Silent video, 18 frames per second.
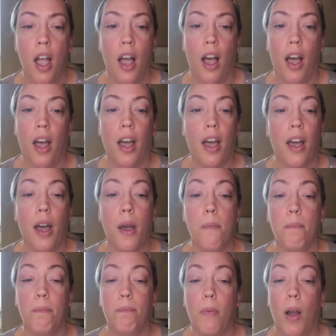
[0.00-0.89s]

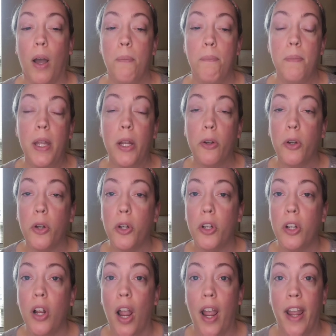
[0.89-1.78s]
a
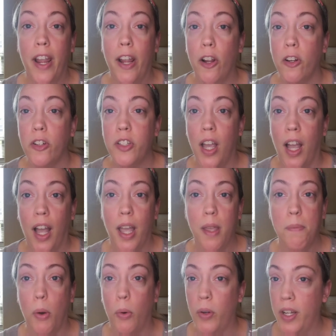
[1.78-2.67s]
mirror, hair
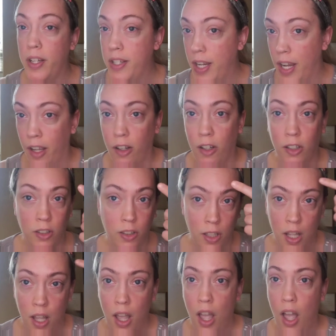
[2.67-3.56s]
tie,
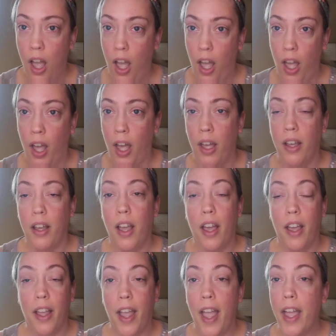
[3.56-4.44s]
ponytail,
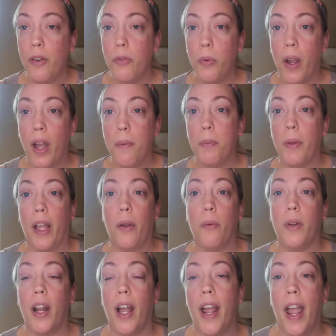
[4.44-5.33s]
a head wrap like
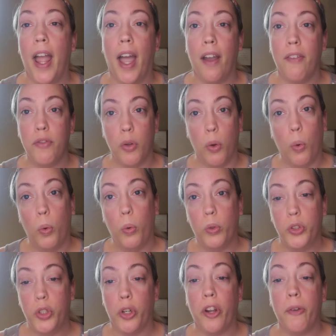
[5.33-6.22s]
what I have to
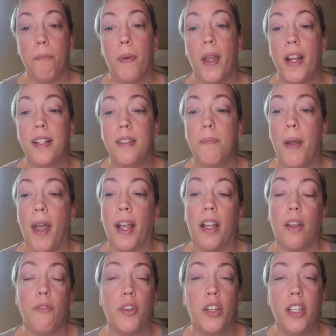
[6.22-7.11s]
hold your bangs
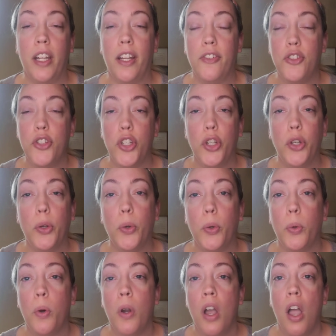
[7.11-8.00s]
back if you need
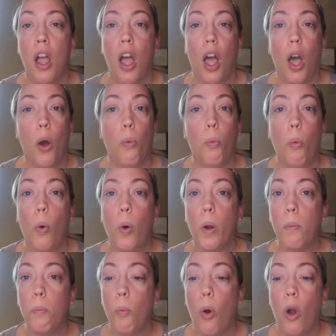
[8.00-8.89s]
to, a
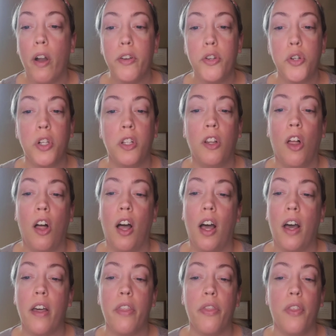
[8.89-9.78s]
warm
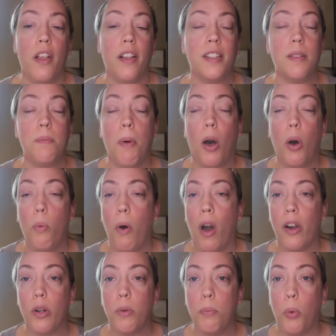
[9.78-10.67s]
washcloth, a small
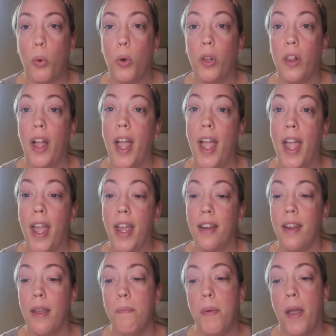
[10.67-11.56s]
water bowl,
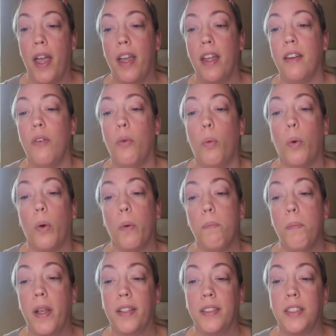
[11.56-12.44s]
and a pen or
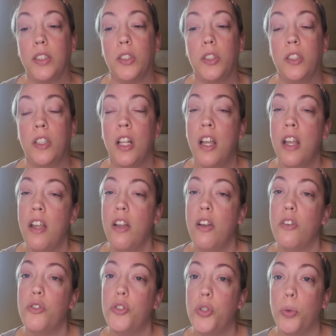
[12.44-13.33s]
pencil
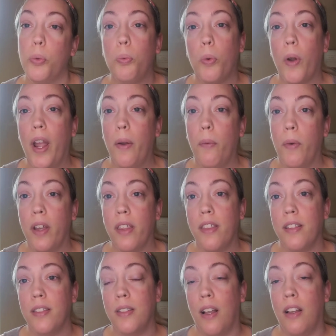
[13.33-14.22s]
to write
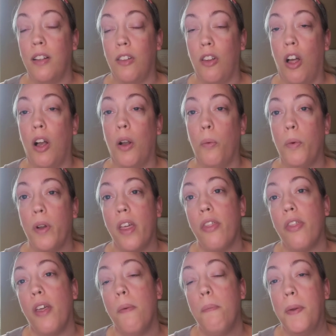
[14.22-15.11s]
with, along with
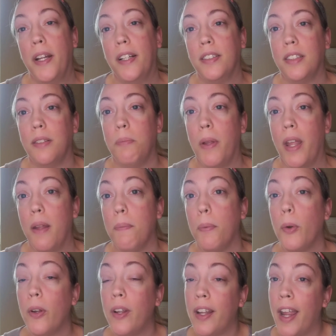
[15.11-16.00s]
a piece of
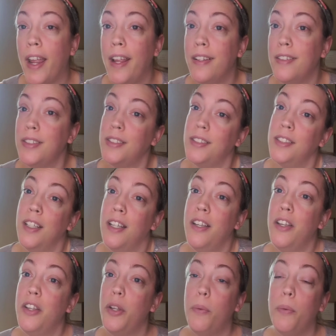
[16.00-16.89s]
paper in case
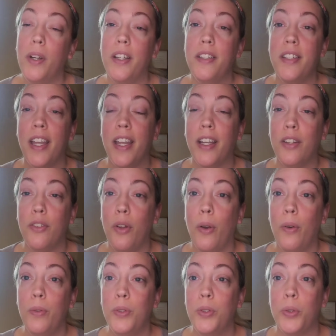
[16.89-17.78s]
you want to take
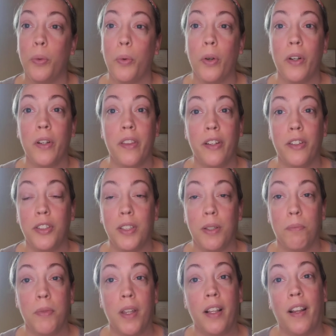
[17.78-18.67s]
notes or there's
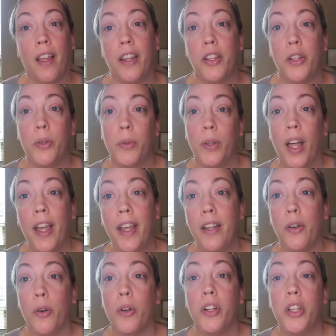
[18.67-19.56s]
something that you
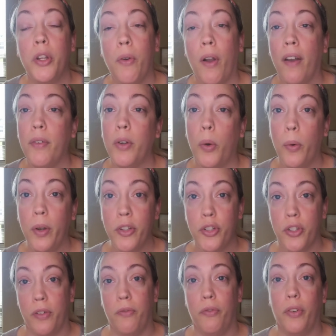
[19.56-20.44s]
like or you have a
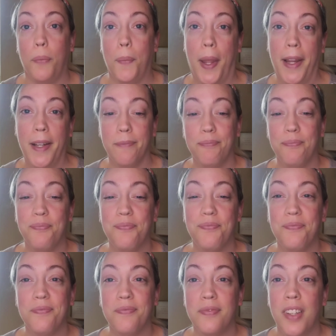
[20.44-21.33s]
question for me.
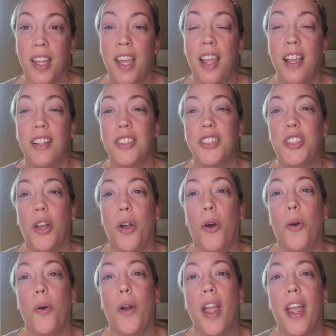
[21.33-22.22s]

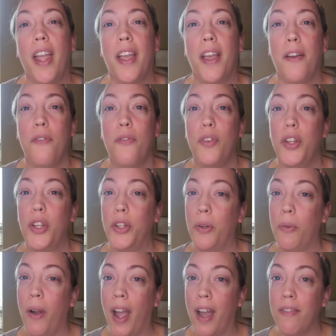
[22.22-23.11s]
So if you
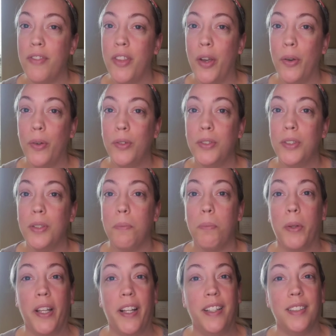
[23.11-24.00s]
don't have those,
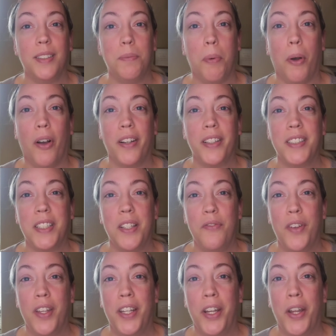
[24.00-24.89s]
please pause the
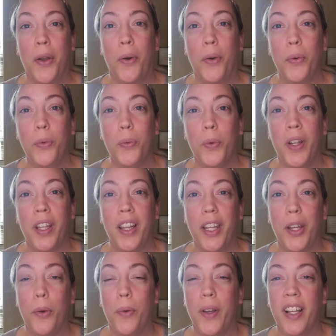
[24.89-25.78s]
video
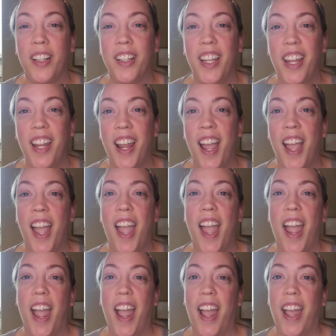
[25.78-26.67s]
really quickly
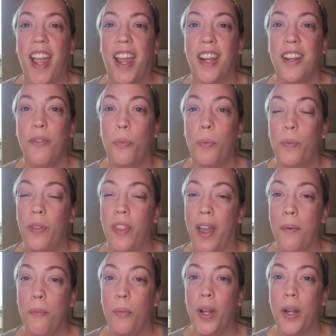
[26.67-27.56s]
and
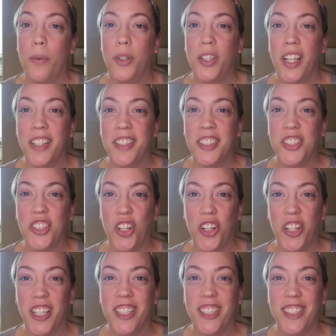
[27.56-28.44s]
then we will get
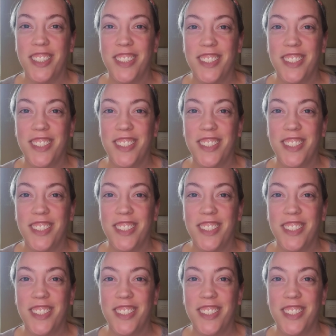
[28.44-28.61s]
started.